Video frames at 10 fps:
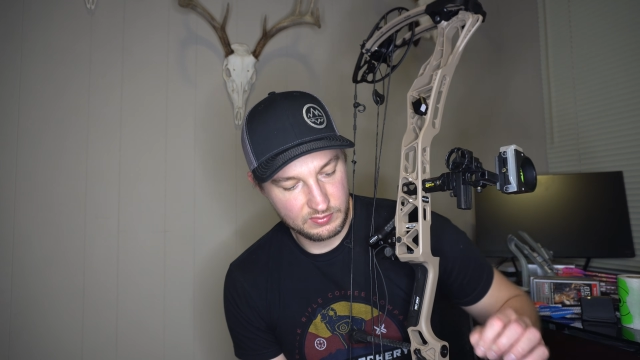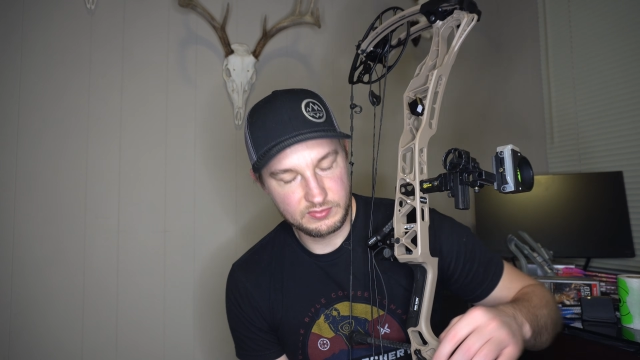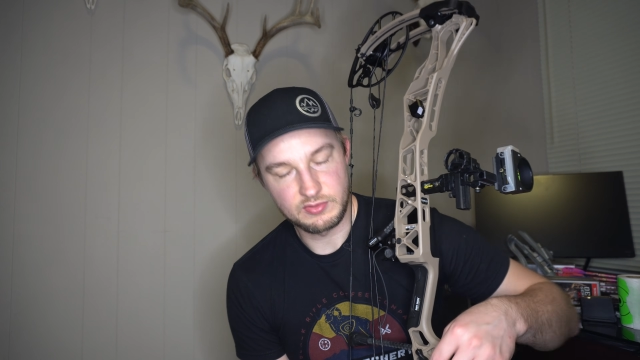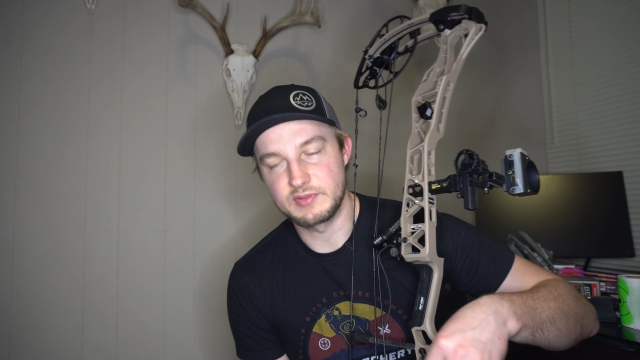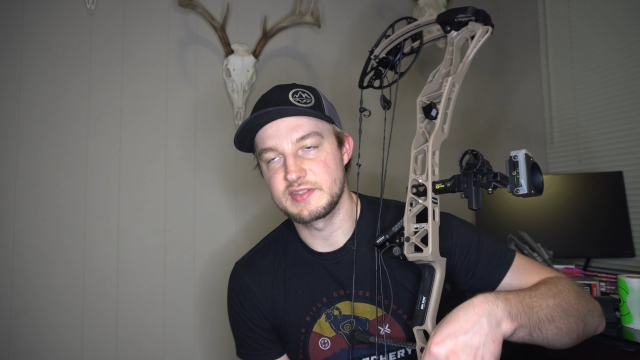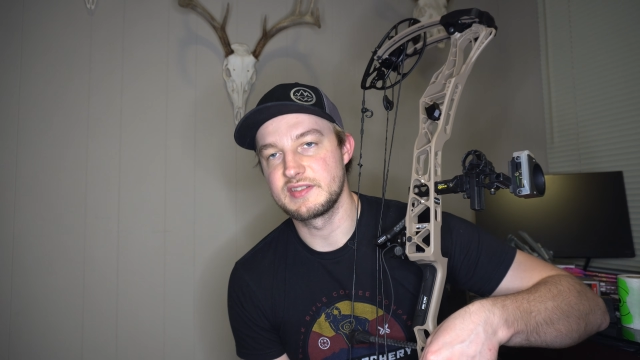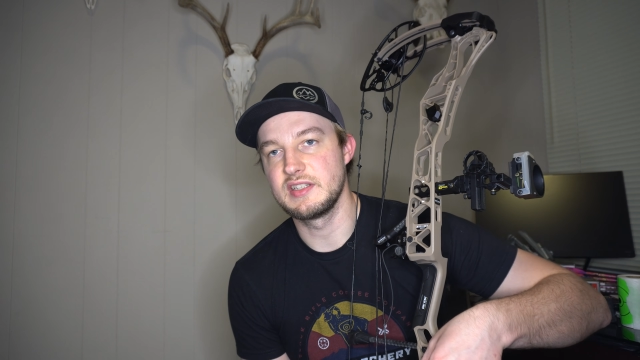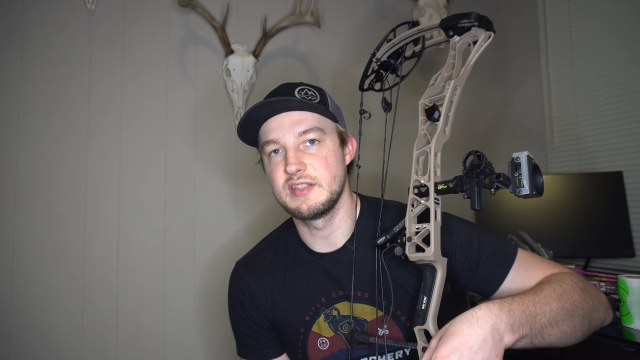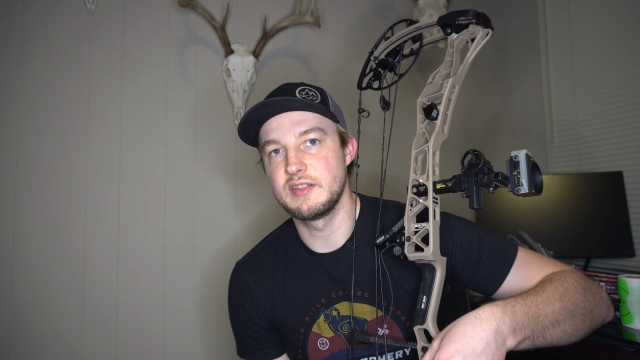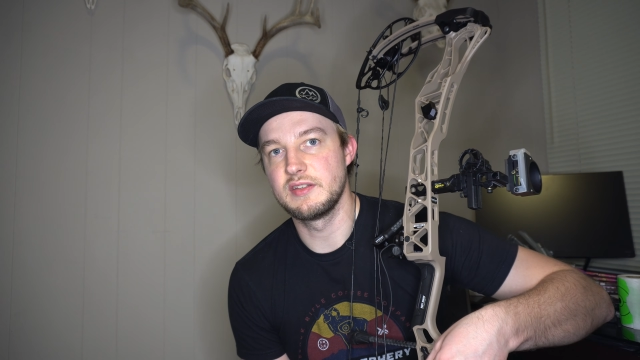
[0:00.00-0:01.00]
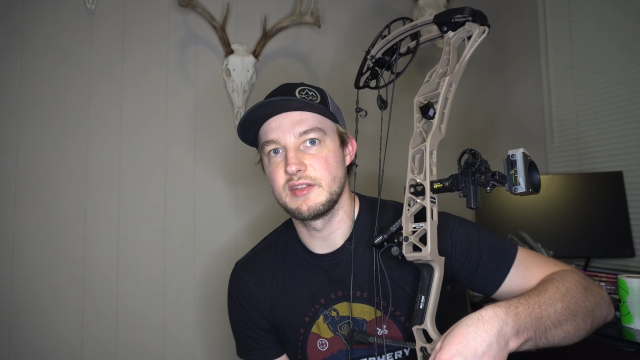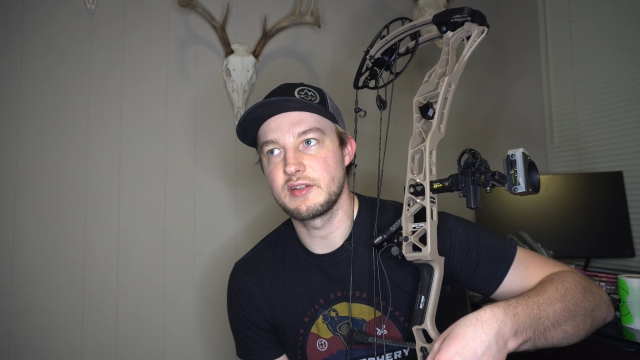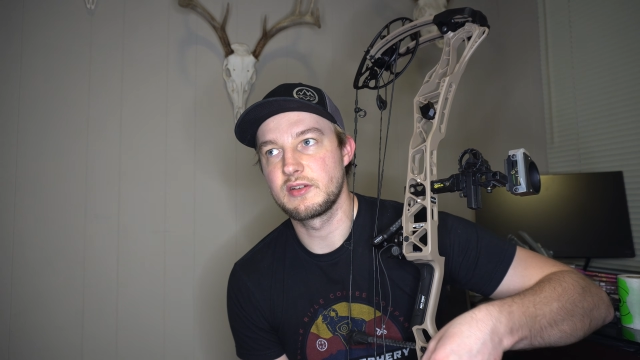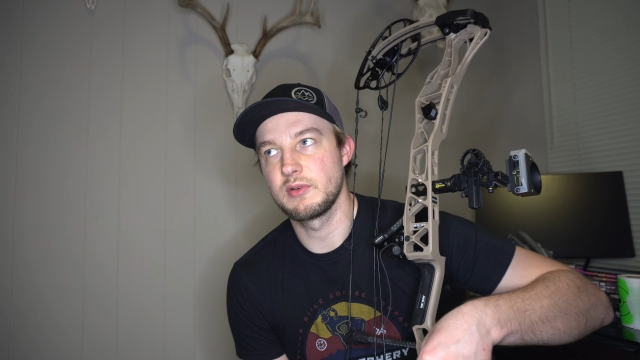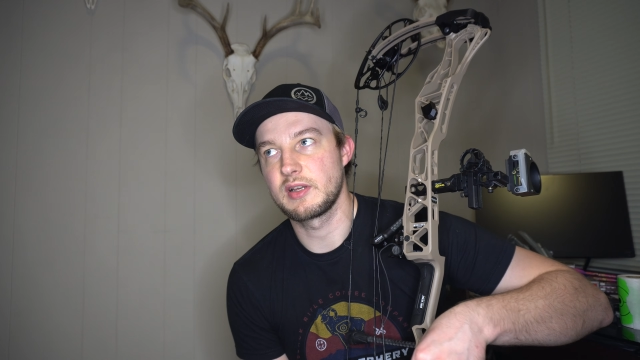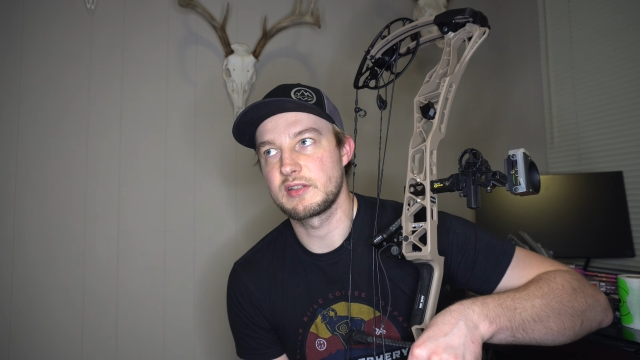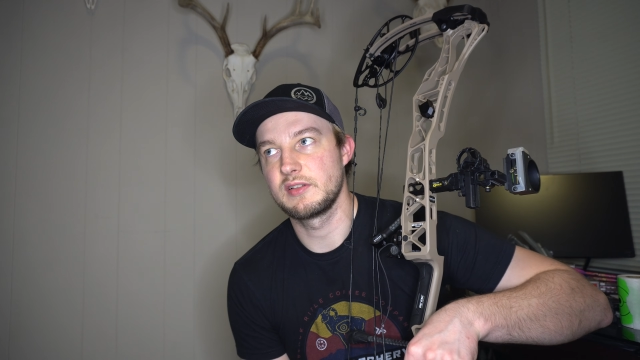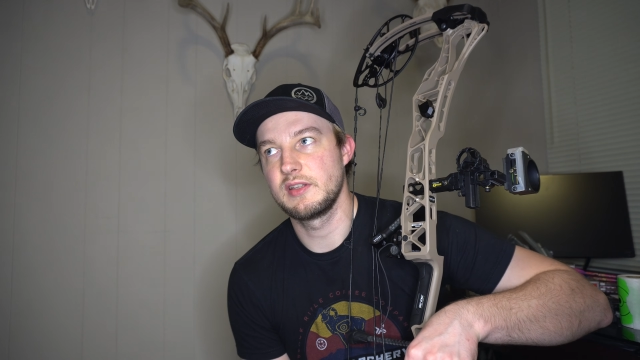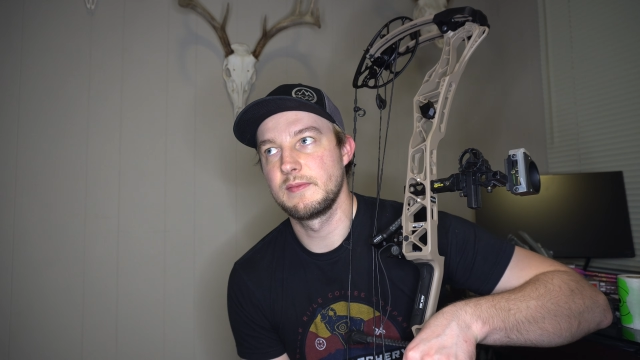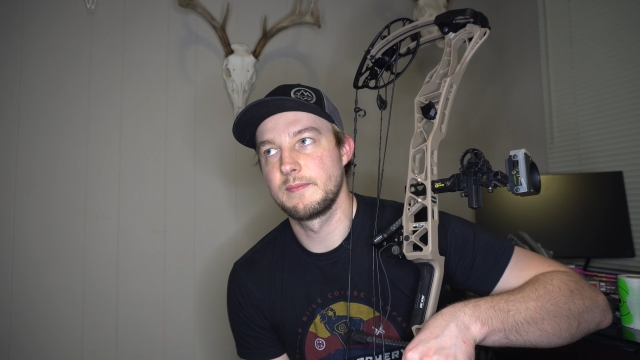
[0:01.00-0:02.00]
So it's seated in there
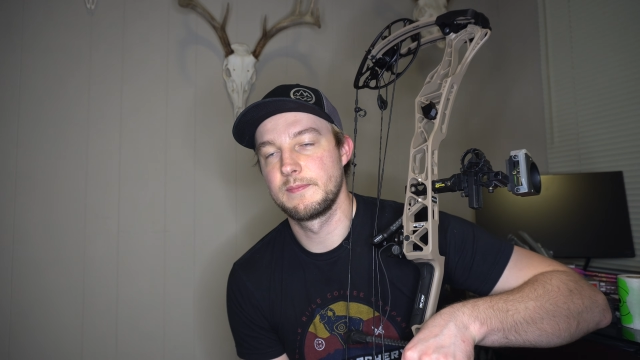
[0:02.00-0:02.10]
correctly.